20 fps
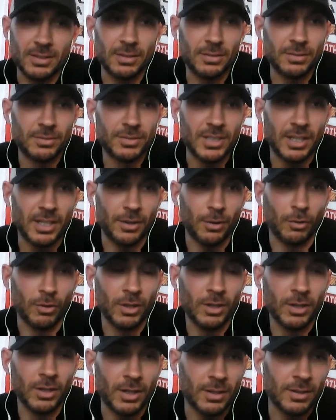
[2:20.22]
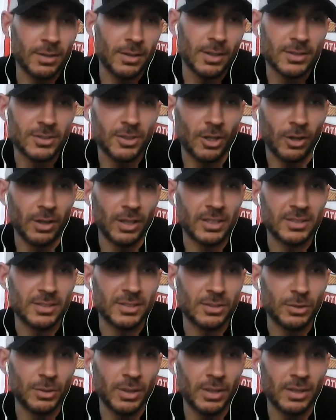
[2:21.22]
He sent it over and started
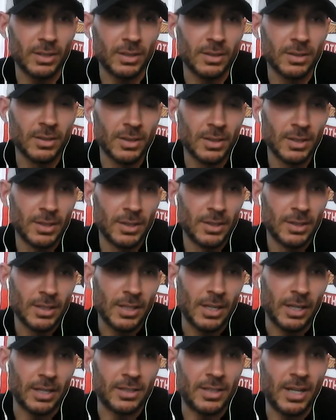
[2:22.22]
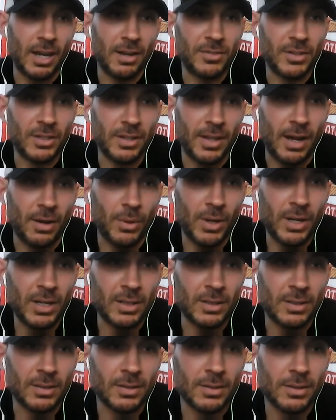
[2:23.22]
listening to it and kind of dived in that
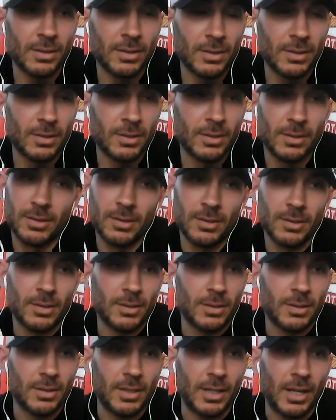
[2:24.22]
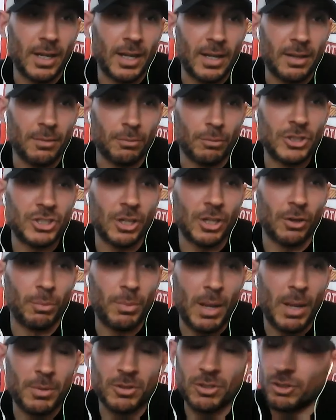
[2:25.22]
way. And when I reached
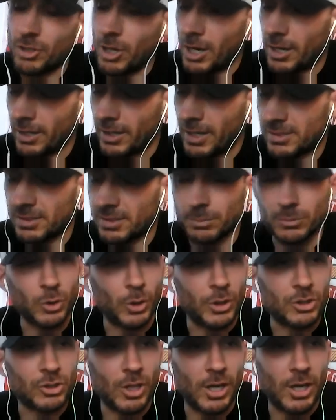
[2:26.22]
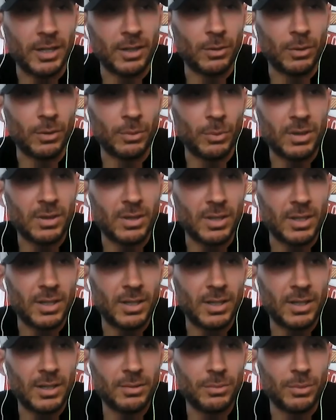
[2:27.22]
out maybe to try to get some joint training going with
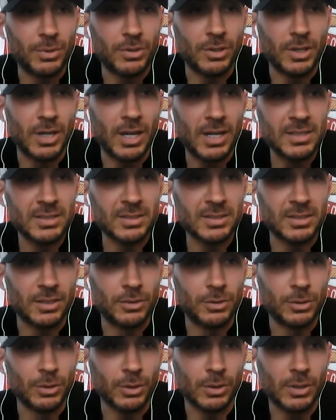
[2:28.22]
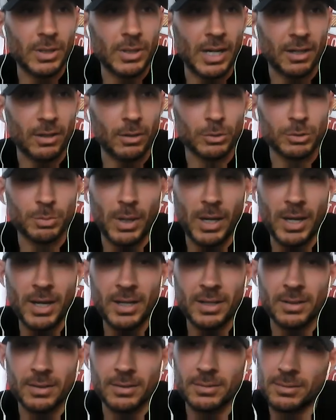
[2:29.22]
you guys, because I knew you were kind of close
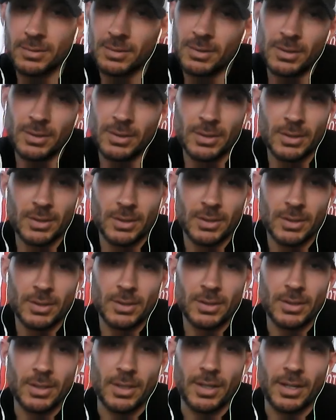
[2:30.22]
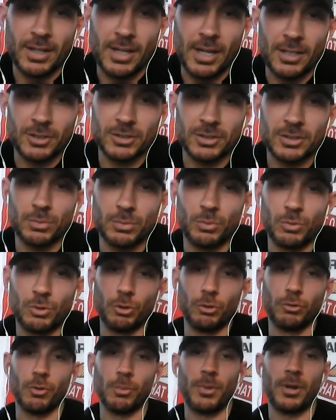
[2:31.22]
by, and then it kind of just
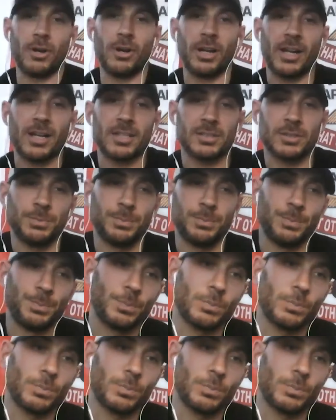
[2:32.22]
grew from there, I guess.